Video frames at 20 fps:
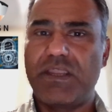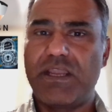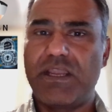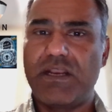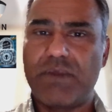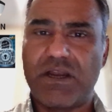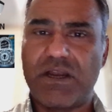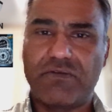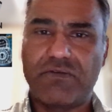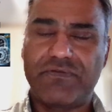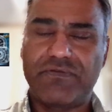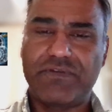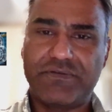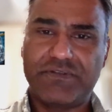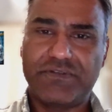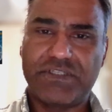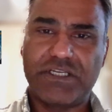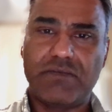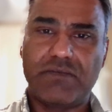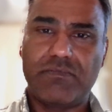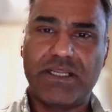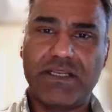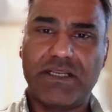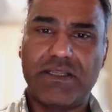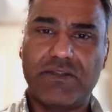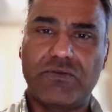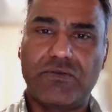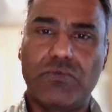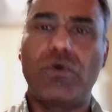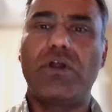in about 15
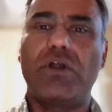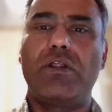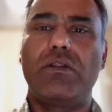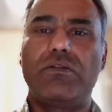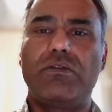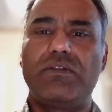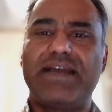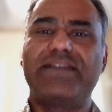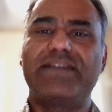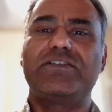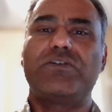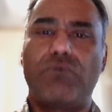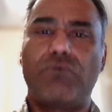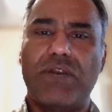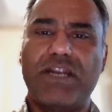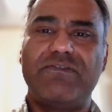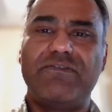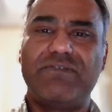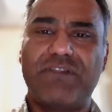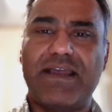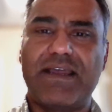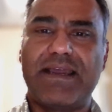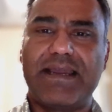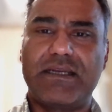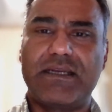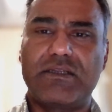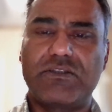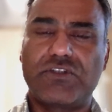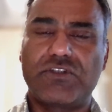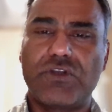minutes. Well, that's a red
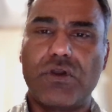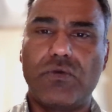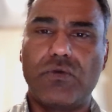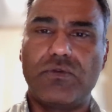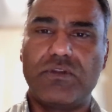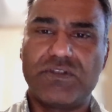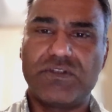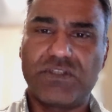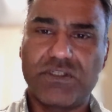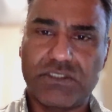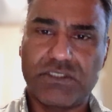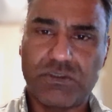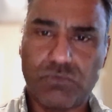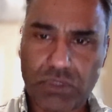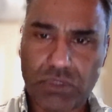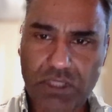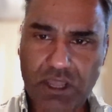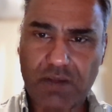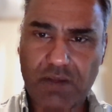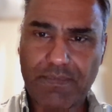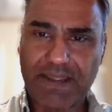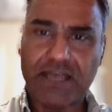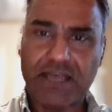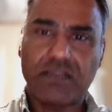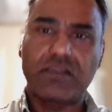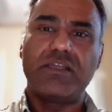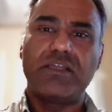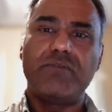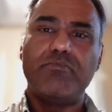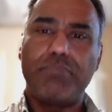flag. So the system will
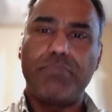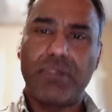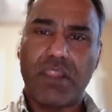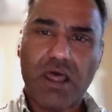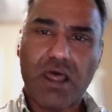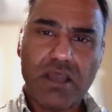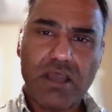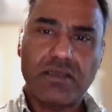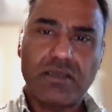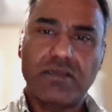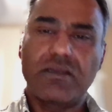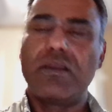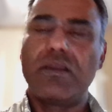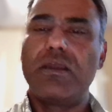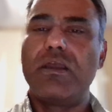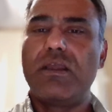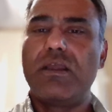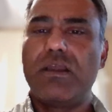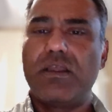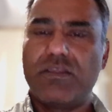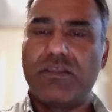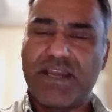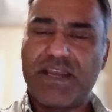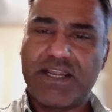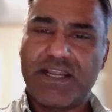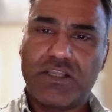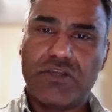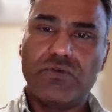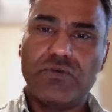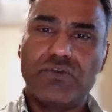automatically block
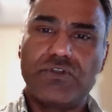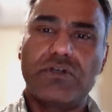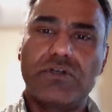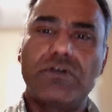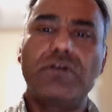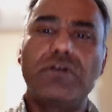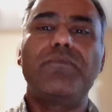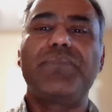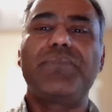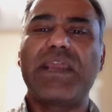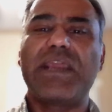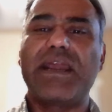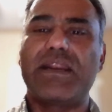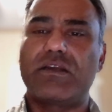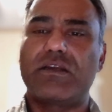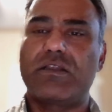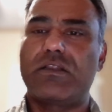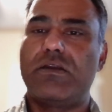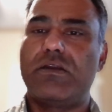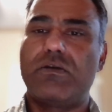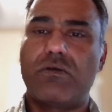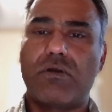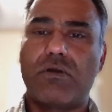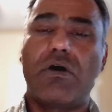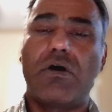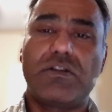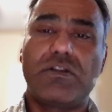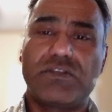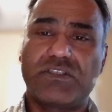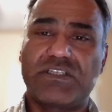that user and clear
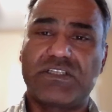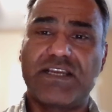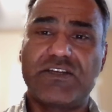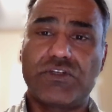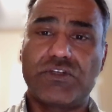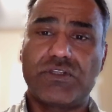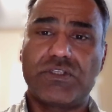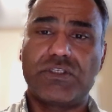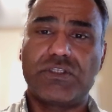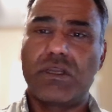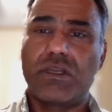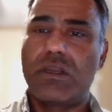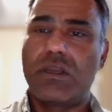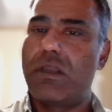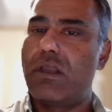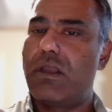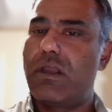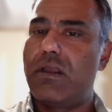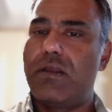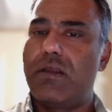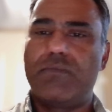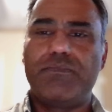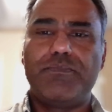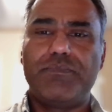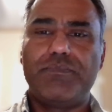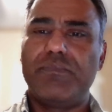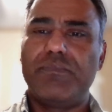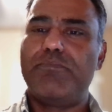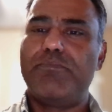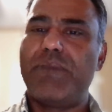all sessions.
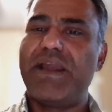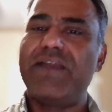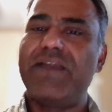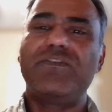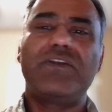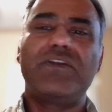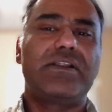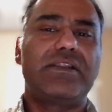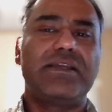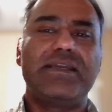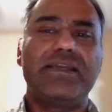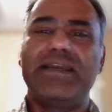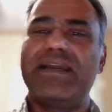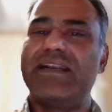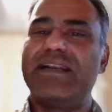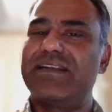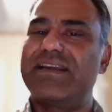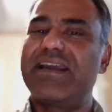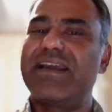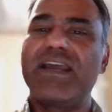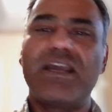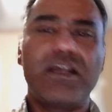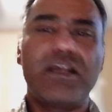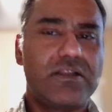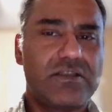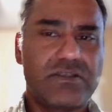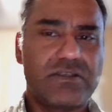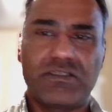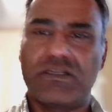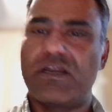Basically, it
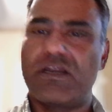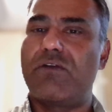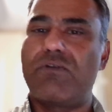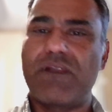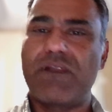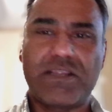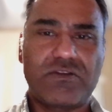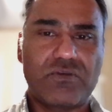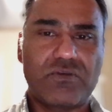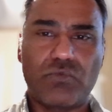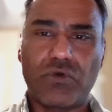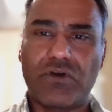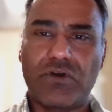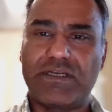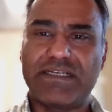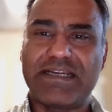kills a ransomware